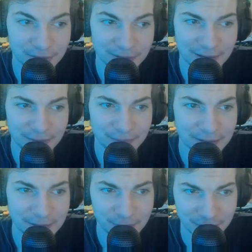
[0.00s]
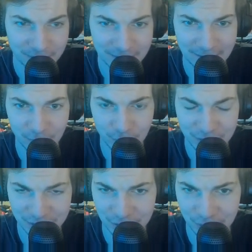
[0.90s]
round there with Kevin
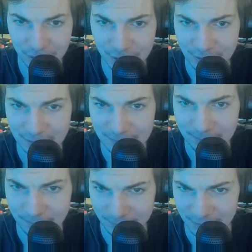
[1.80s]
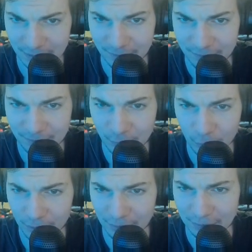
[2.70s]
Winston Jr. and in the
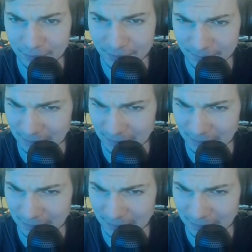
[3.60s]
fourth round, I